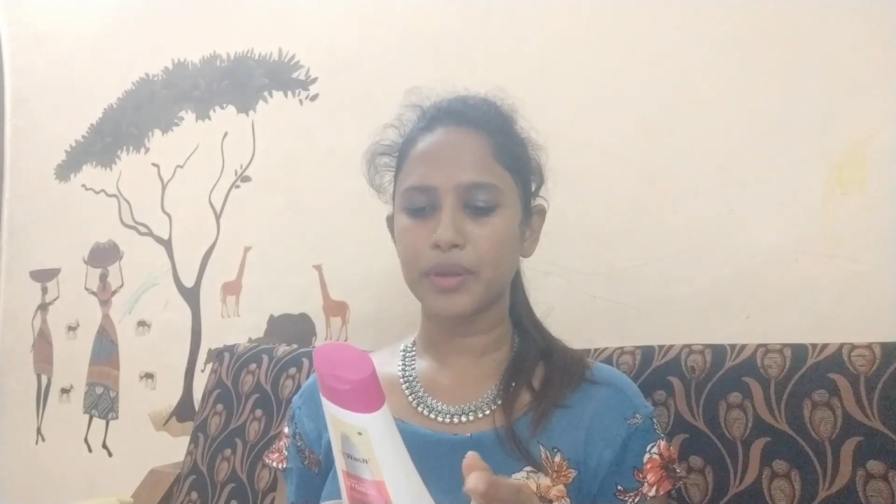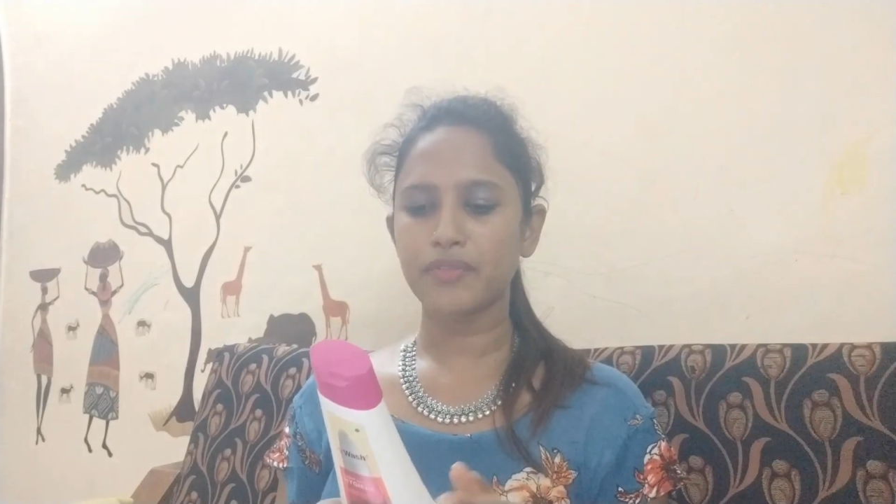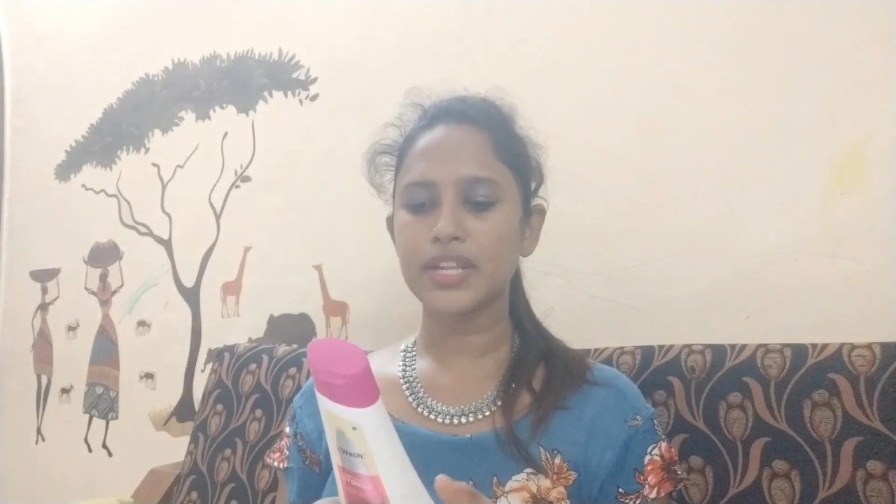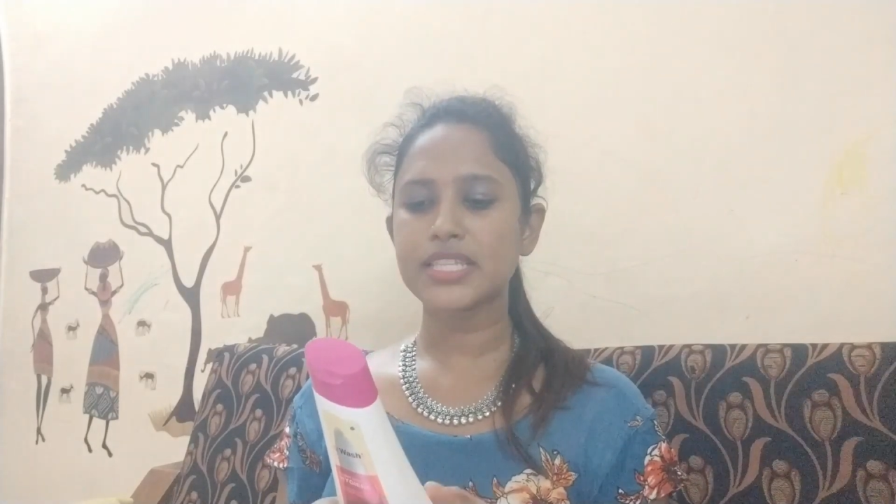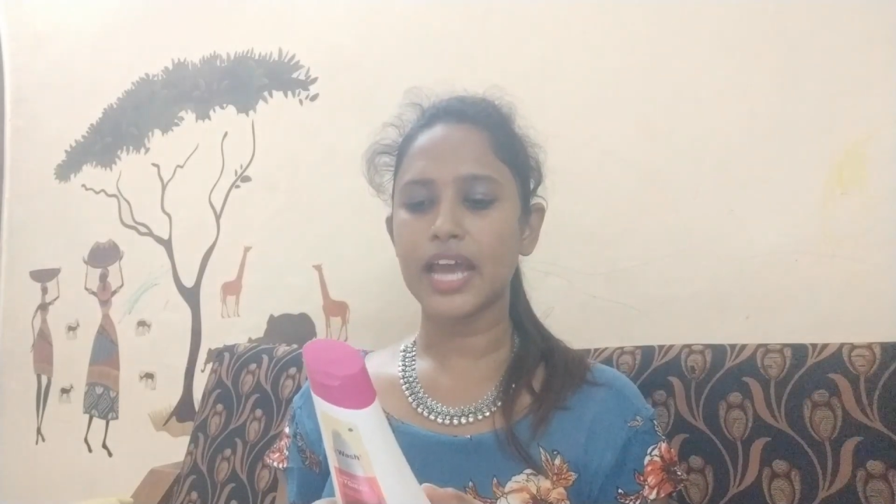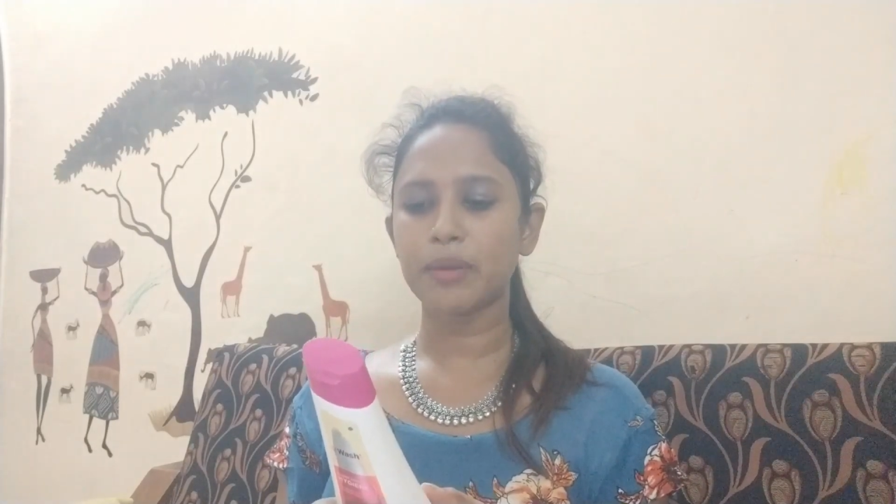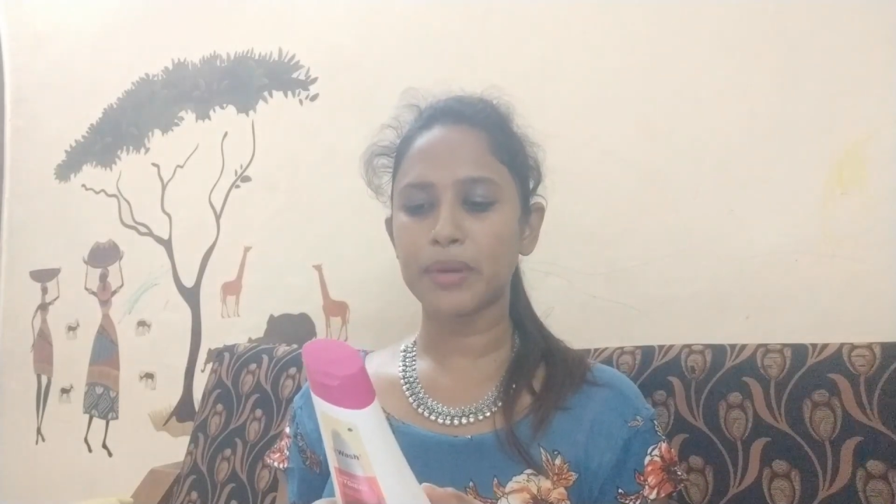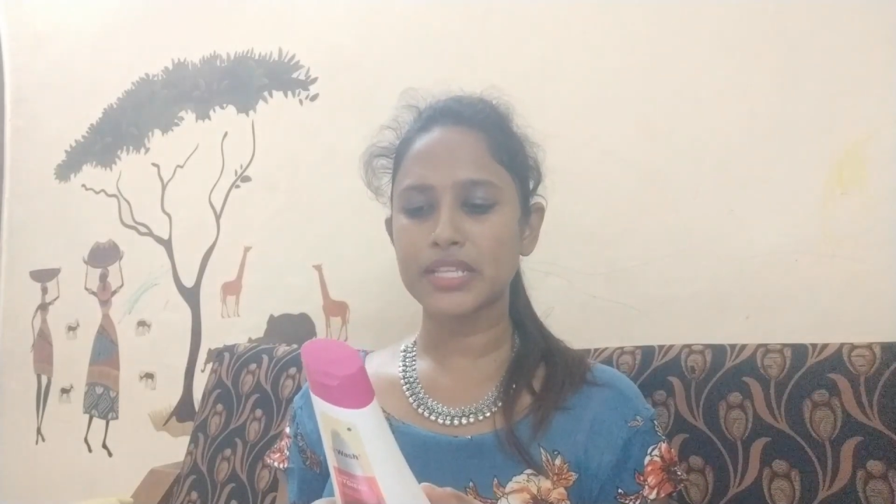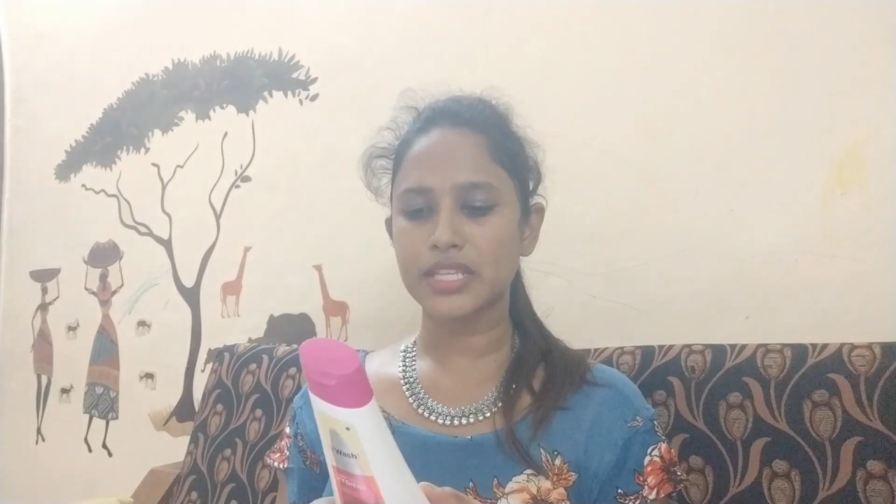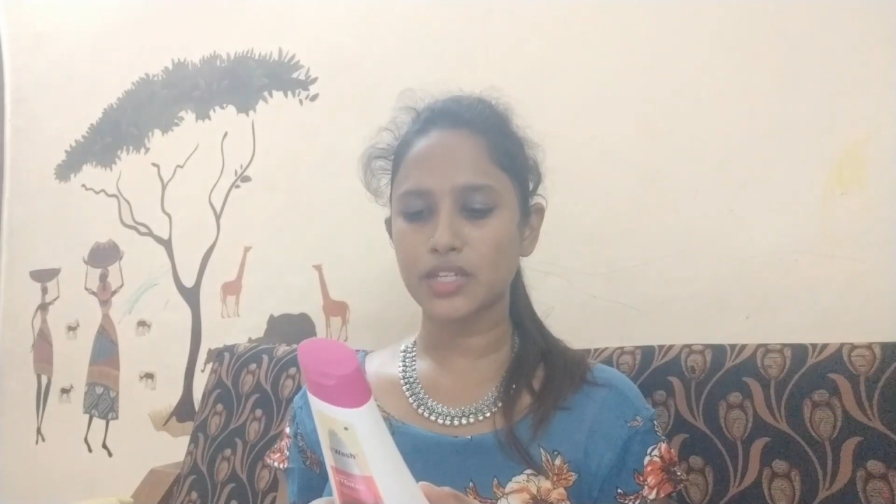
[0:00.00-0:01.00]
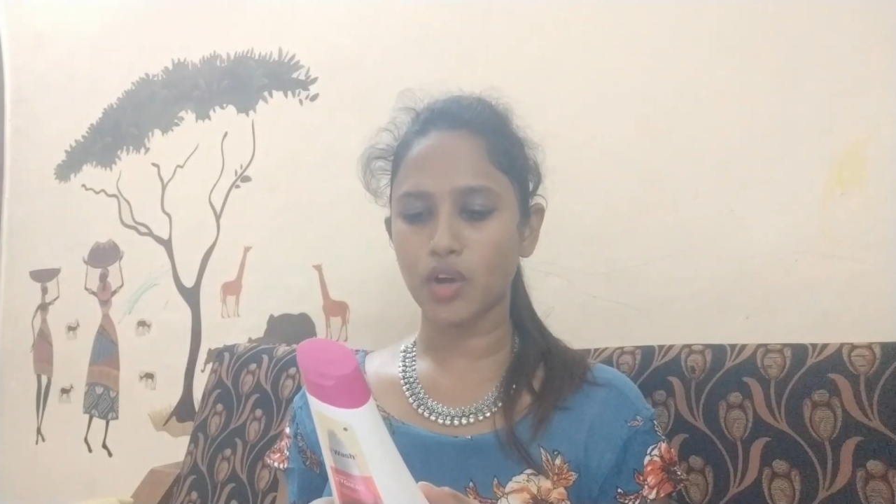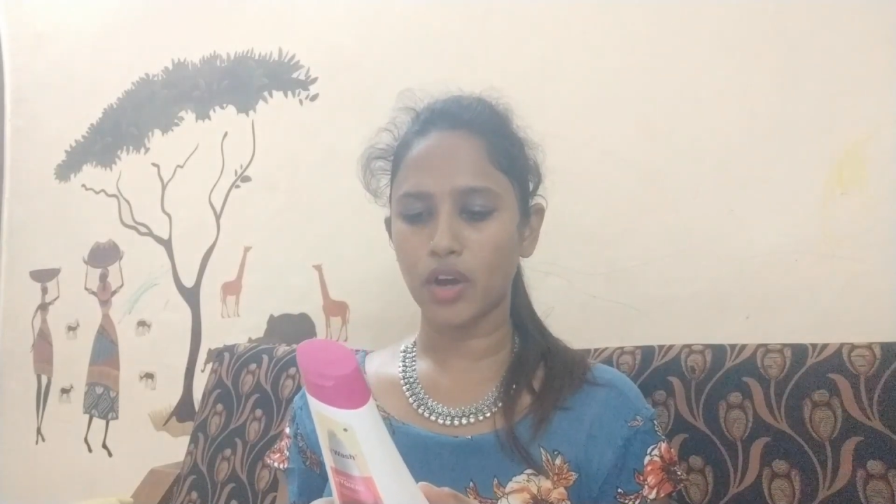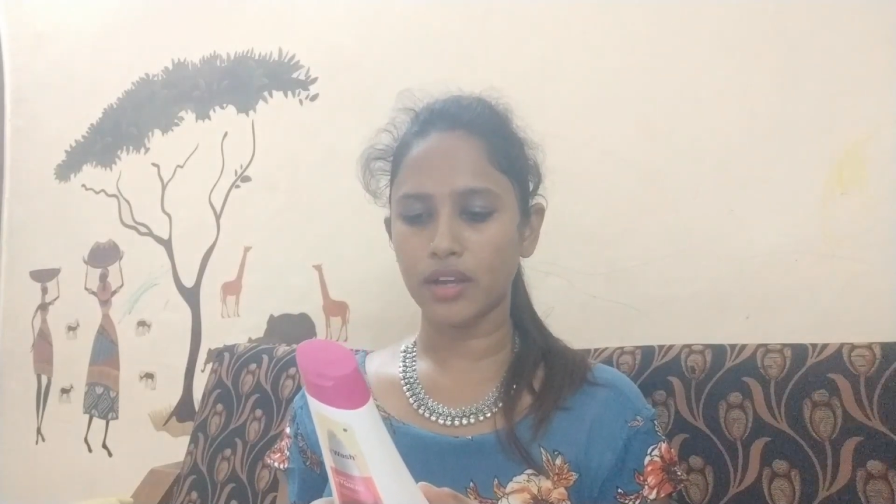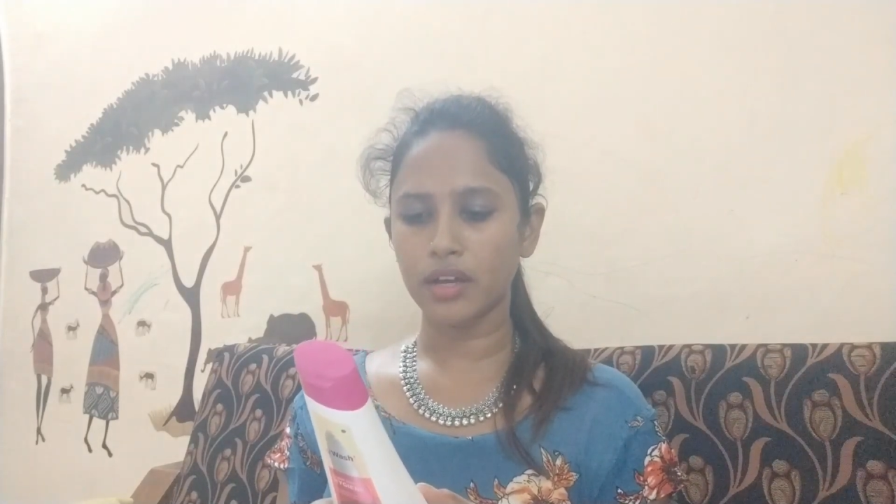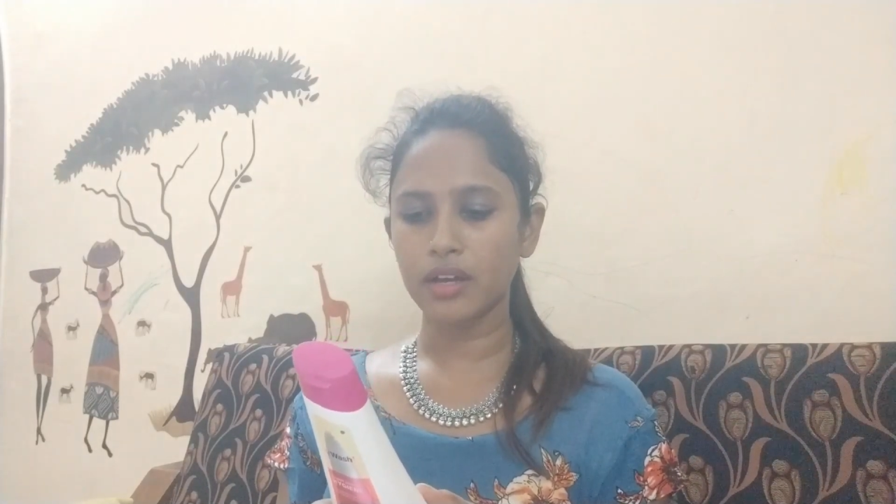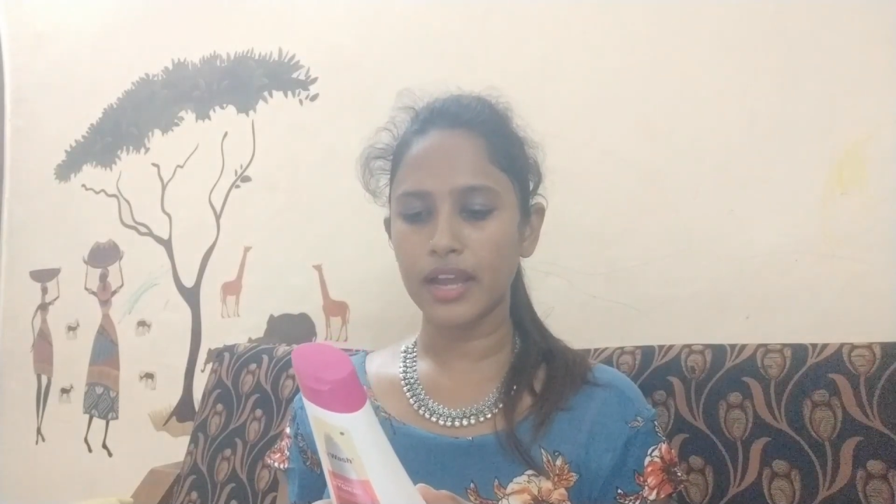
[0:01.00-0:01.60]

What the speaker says: prevents unpleasant odor